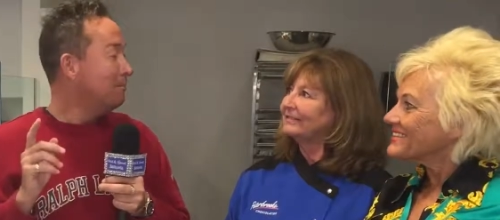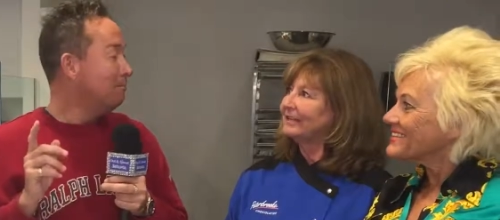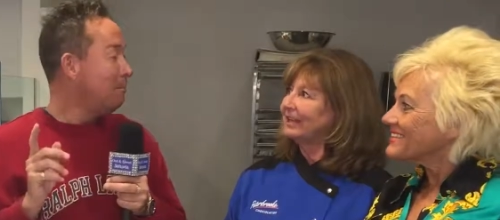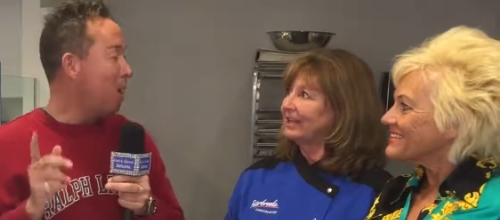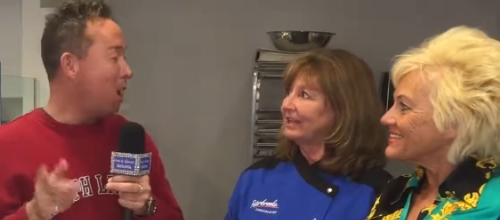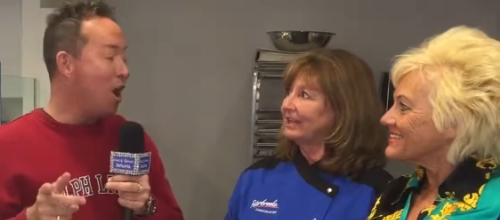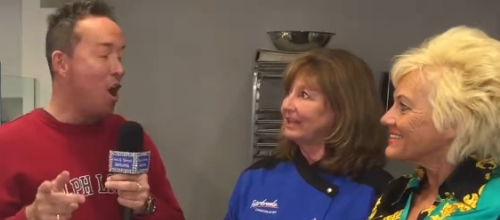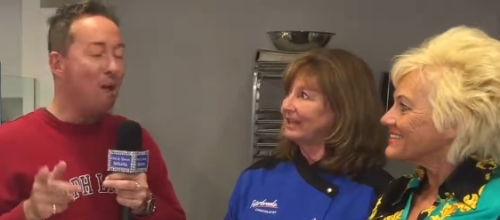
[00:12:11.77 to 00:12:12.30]

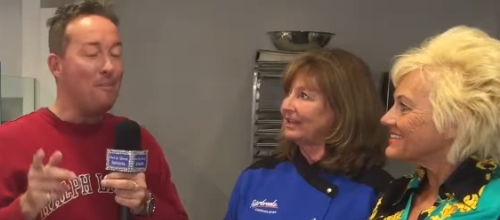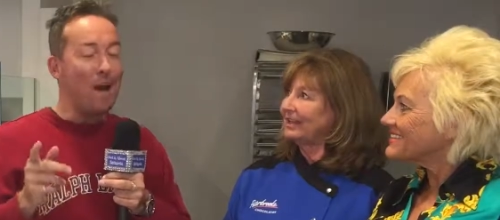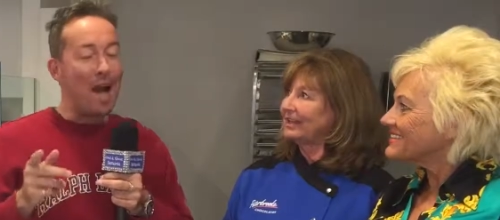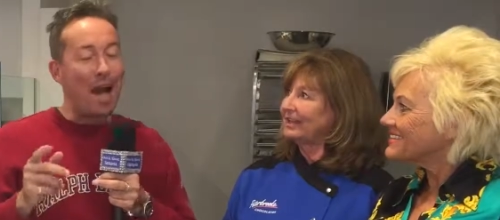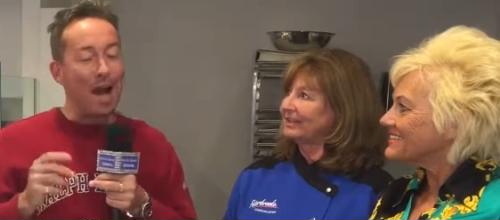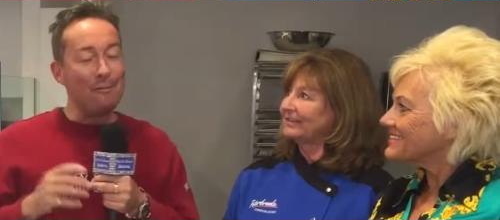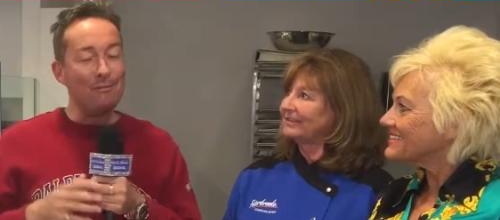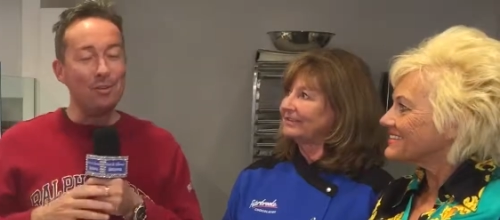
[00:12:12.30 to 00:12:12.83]
Speaker 1: Palm
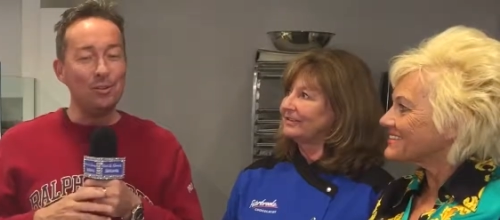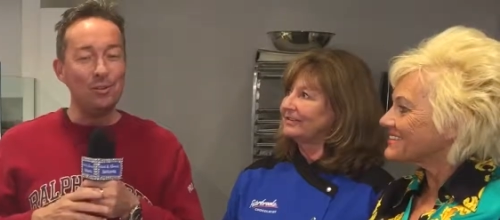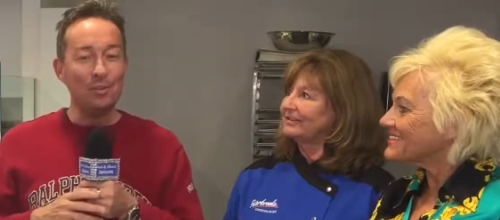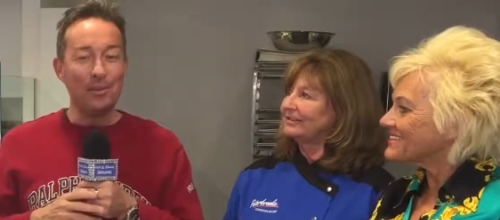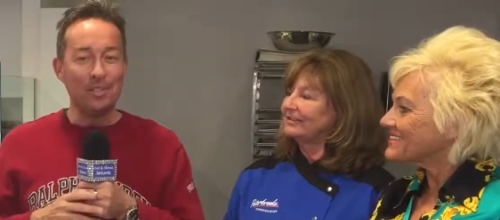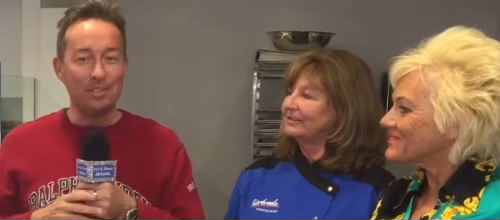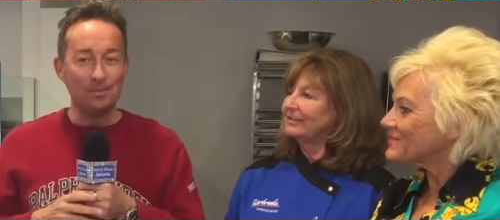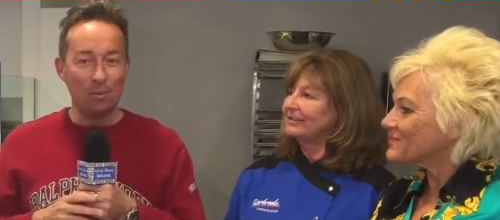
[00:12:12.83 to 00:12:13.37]
Avenue
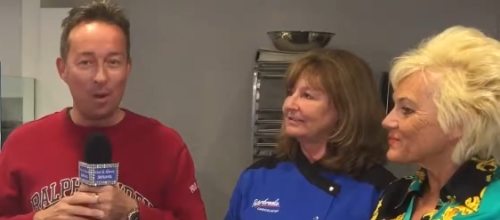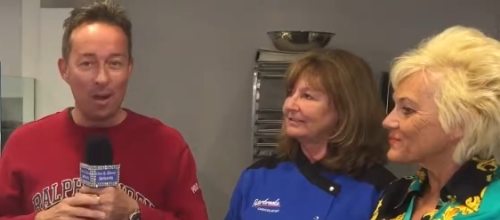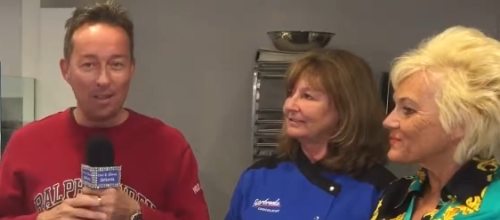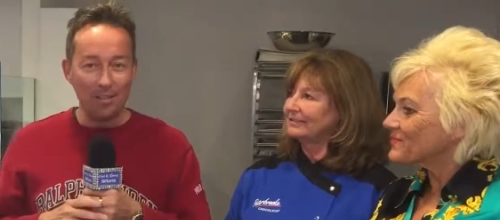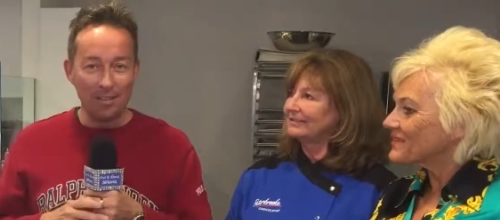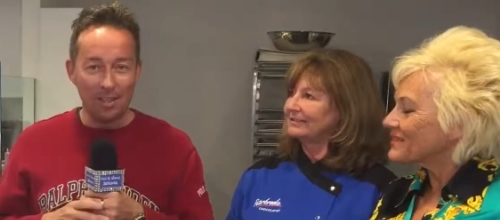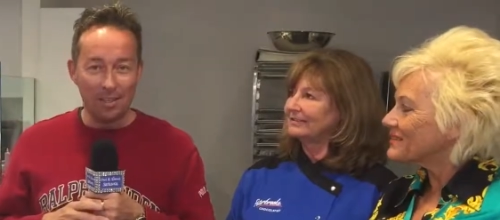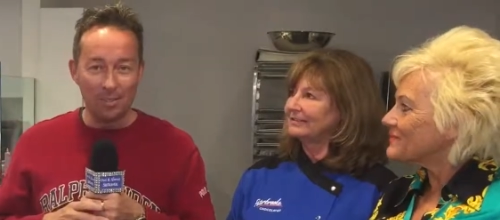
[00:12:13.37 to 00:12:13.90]

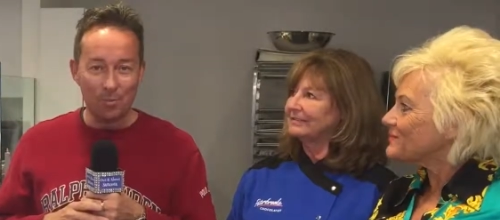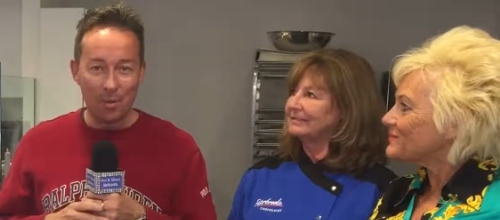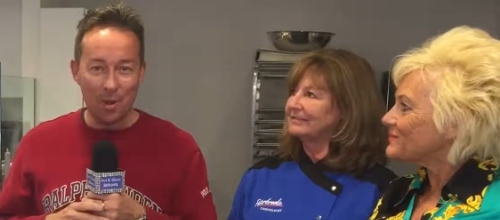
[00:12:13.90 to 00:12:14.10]
Express, as